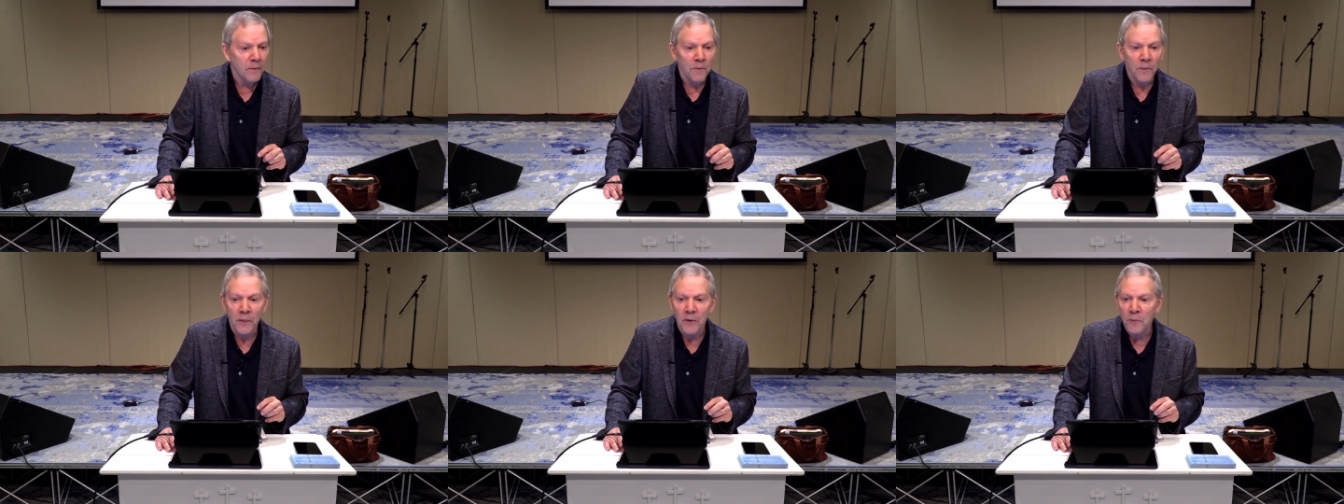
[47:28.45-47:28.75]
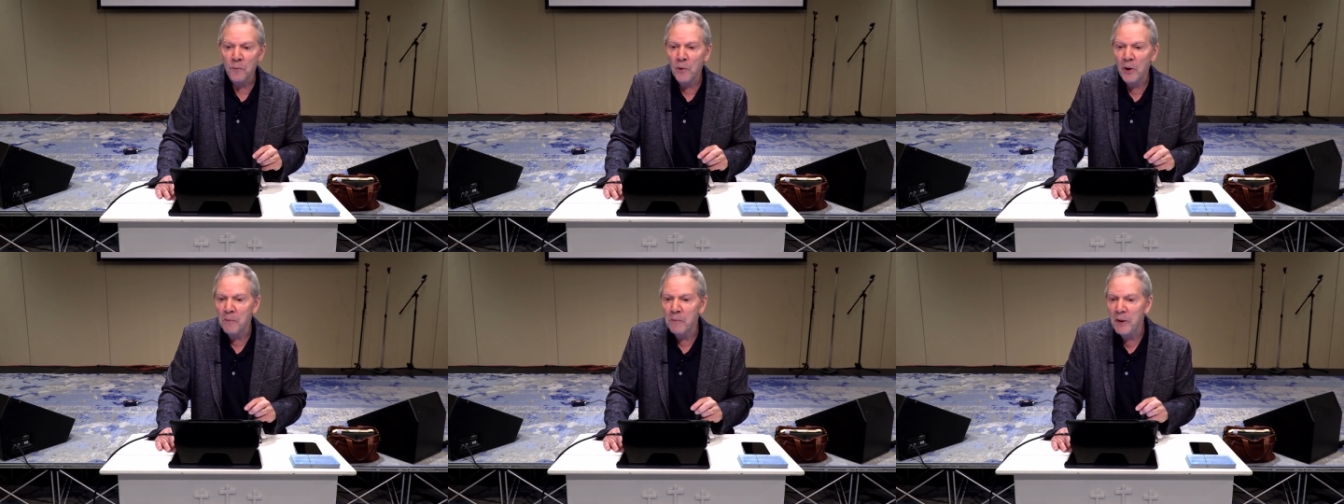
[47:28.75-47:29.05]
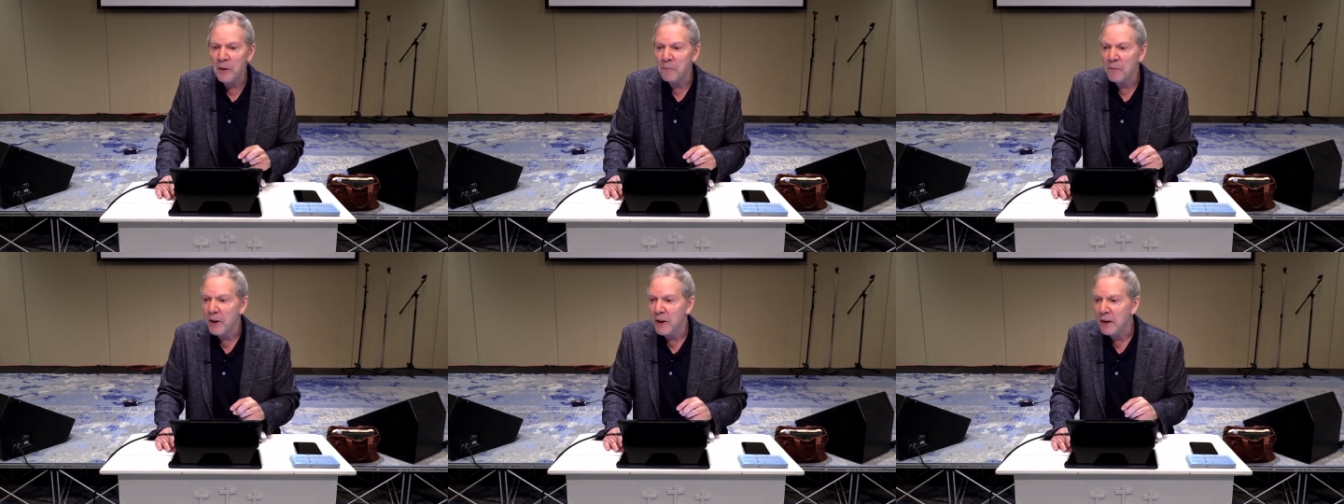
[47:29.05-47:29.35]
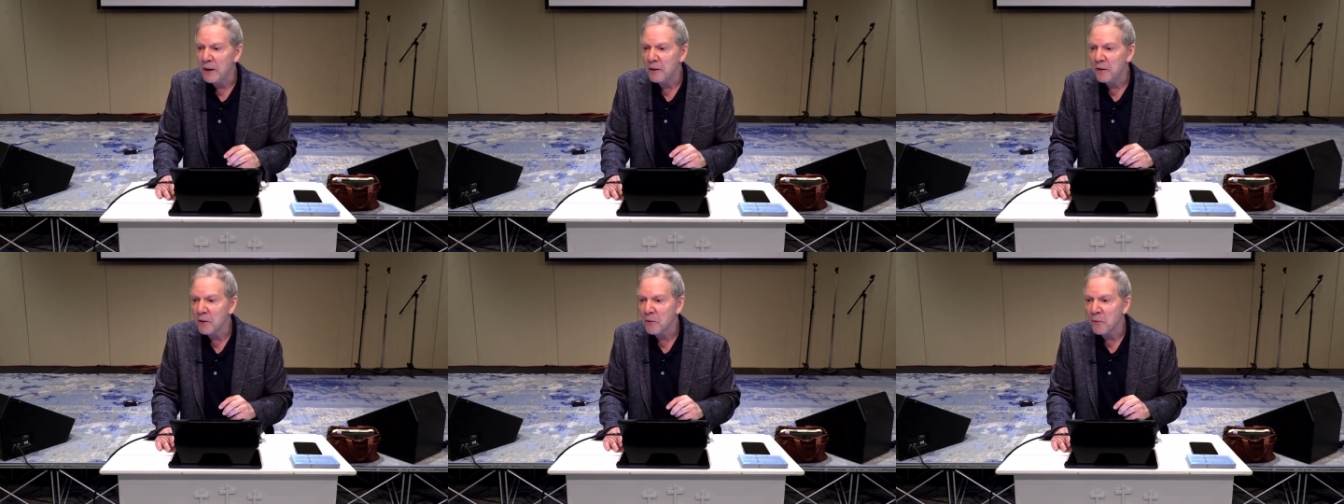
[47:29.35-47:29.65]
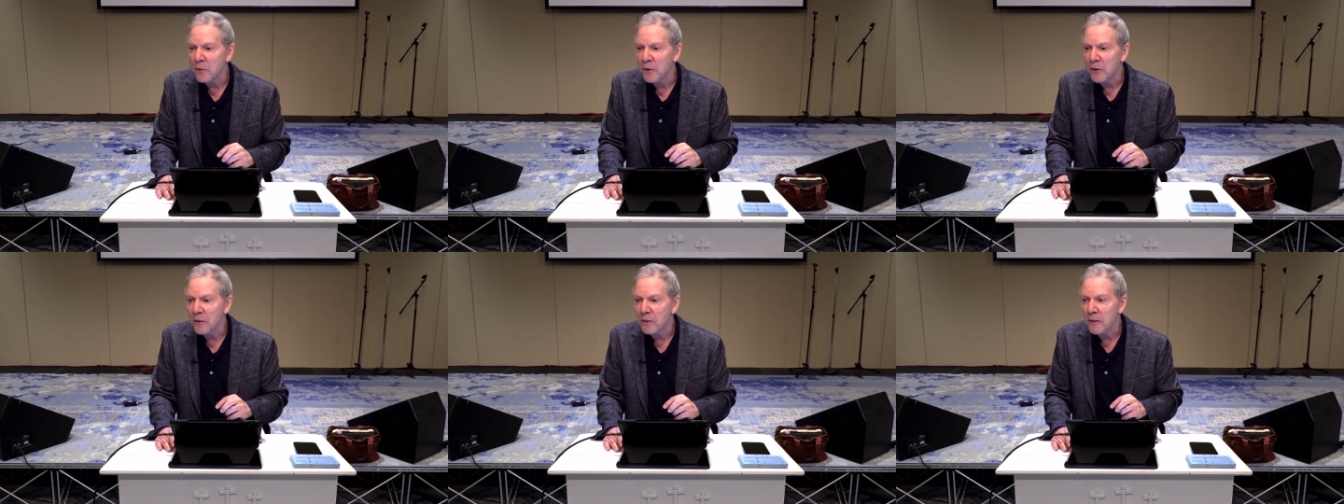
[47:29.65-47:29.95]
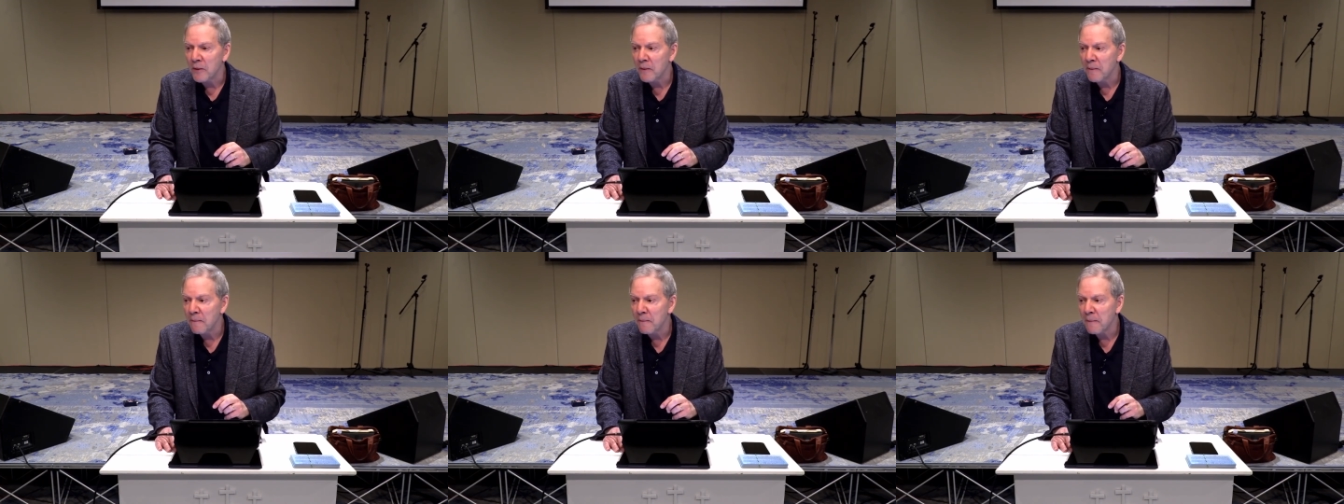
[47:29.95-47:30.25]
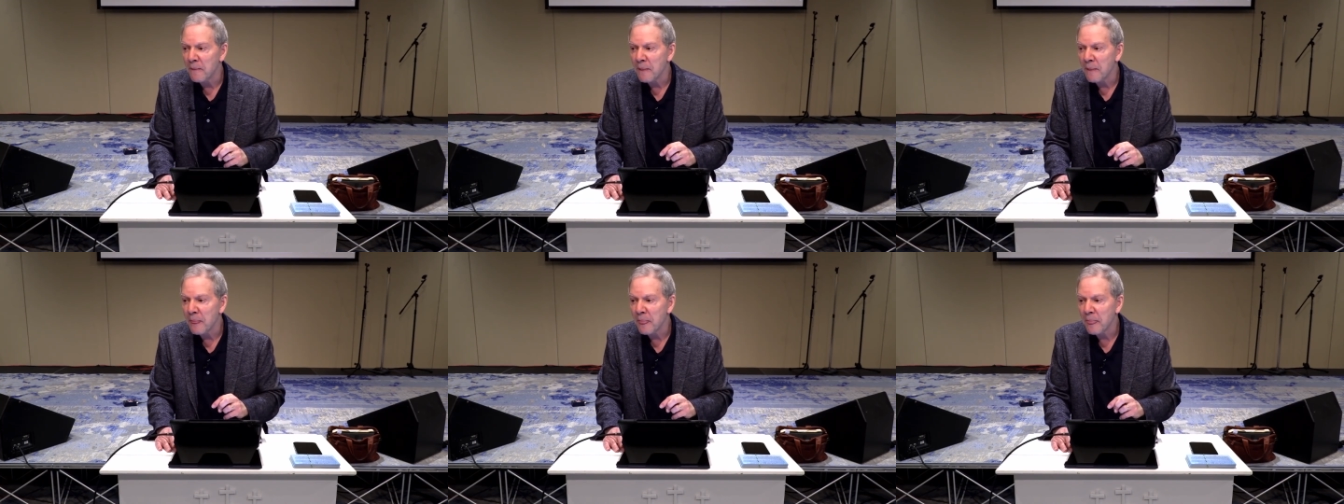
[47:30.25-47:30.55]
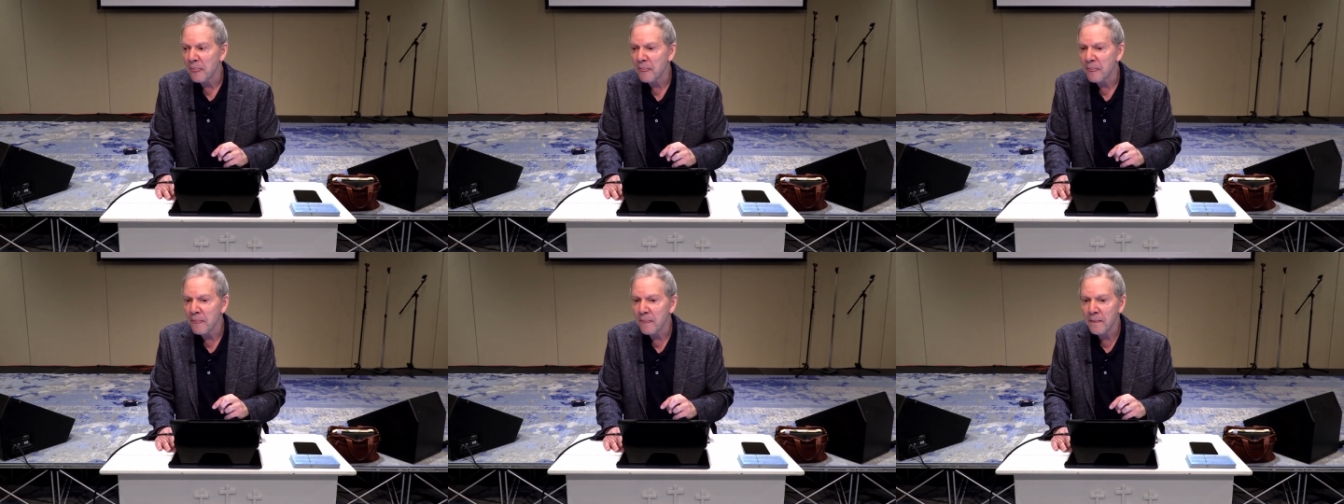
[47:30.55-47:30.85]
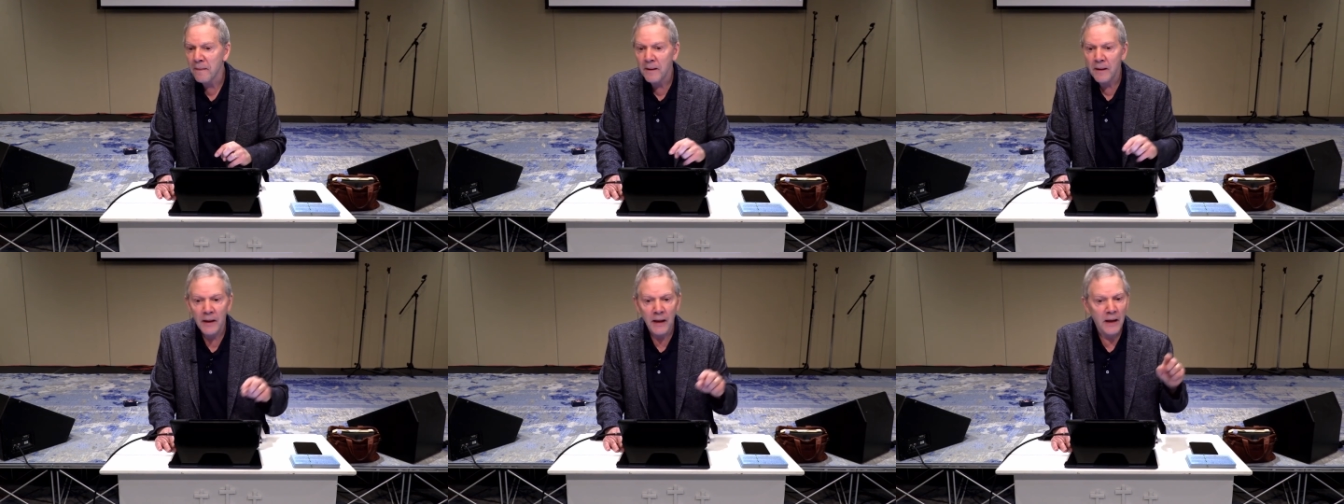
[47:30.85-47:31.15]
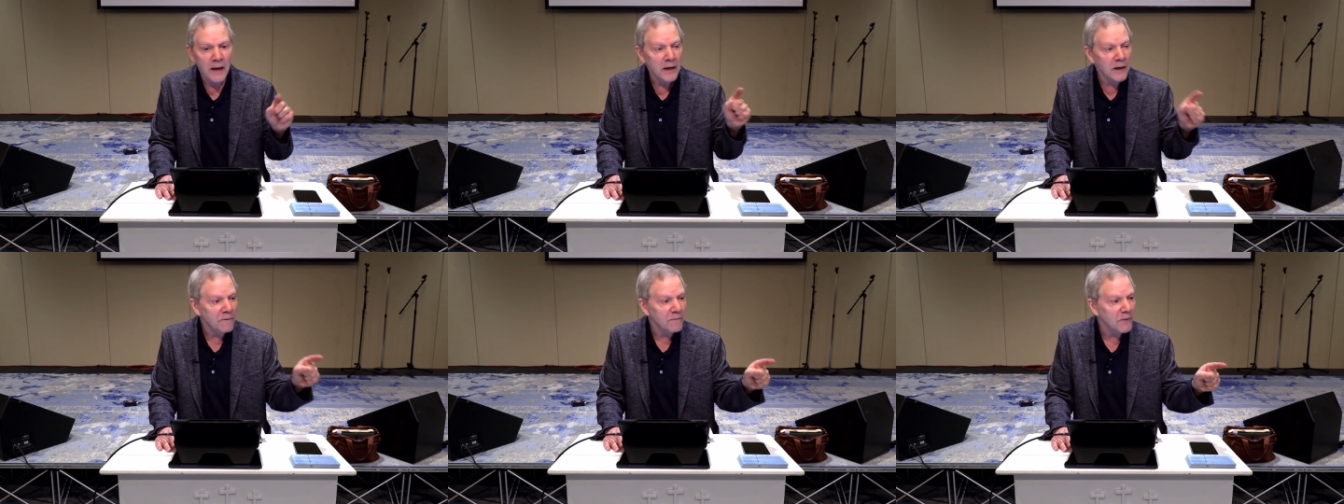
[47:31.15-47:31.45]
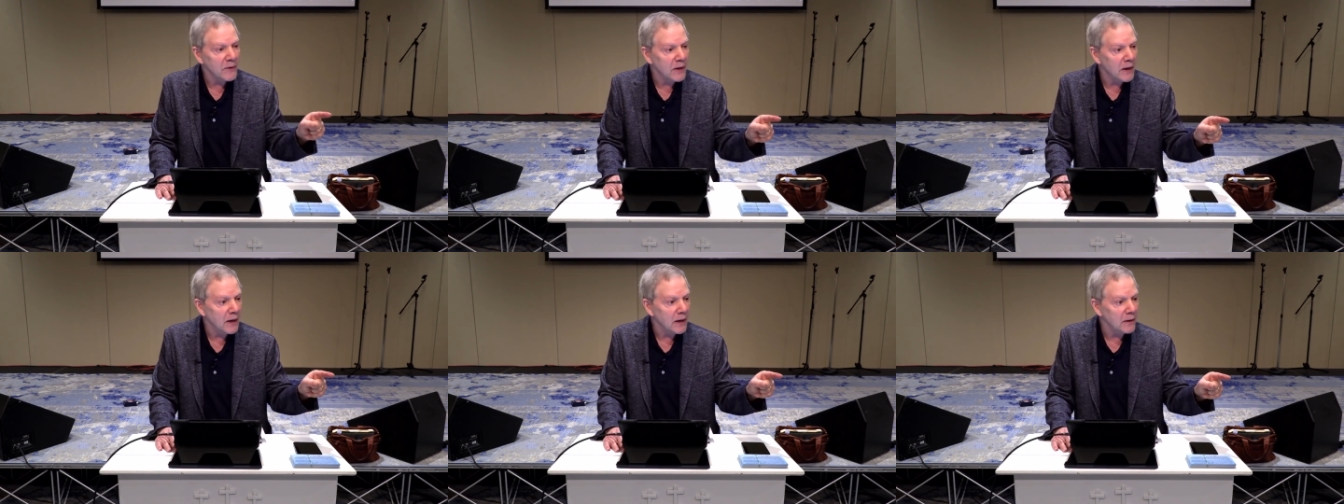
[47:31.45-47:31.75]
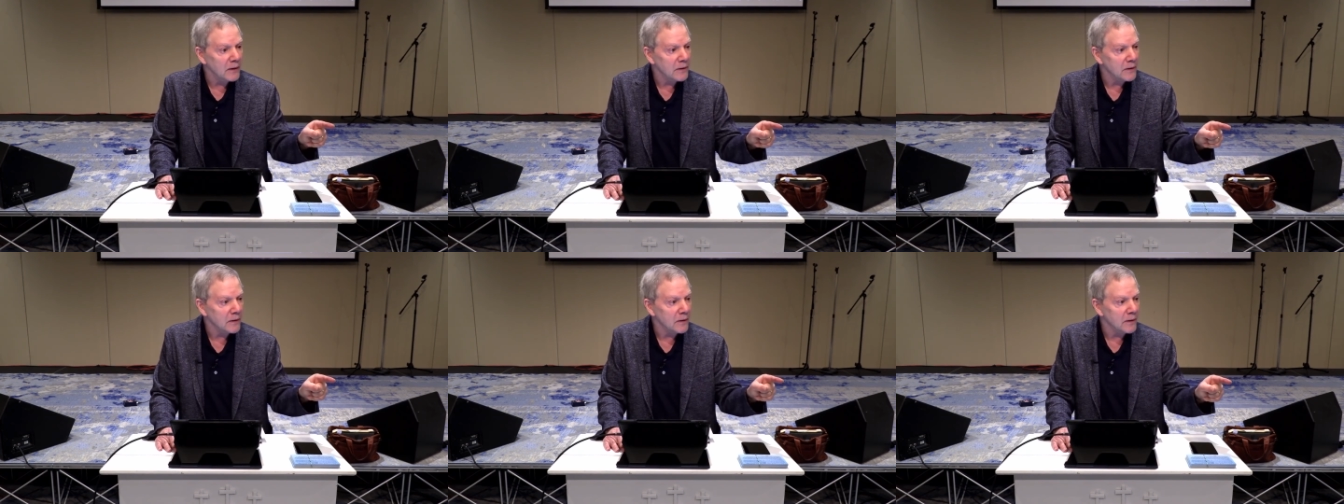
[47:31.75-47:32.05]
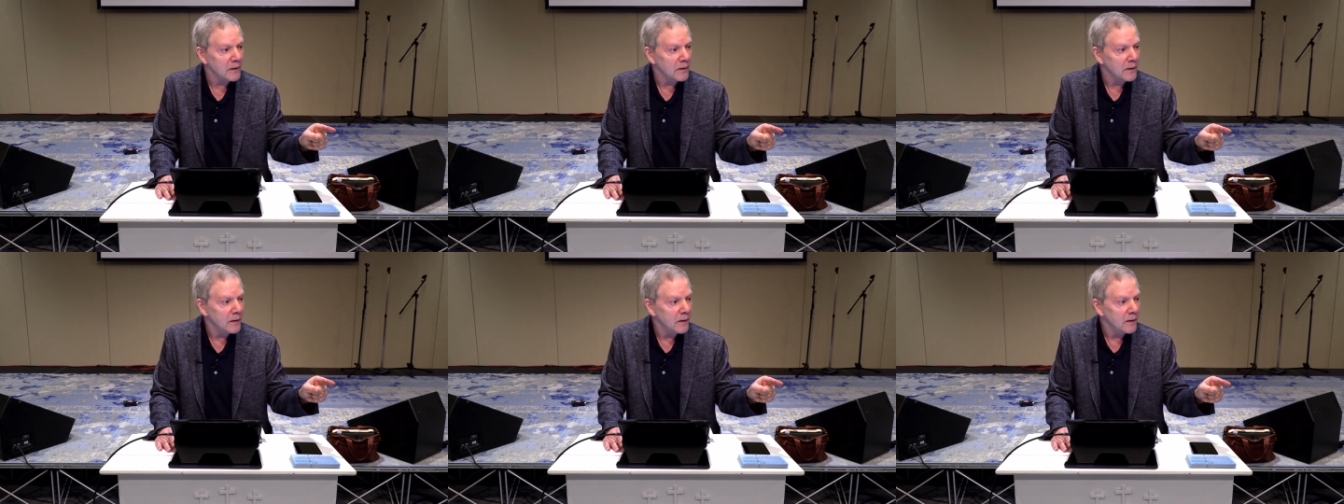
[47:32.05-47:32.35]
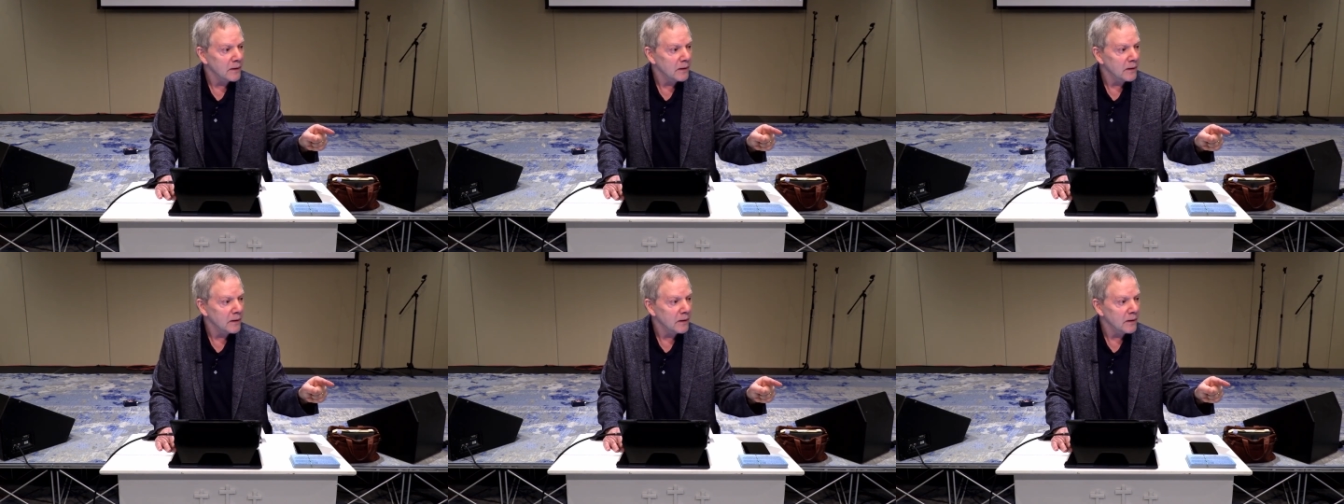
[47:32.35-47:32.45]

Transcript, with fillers: What do I mean by E squared? Edification,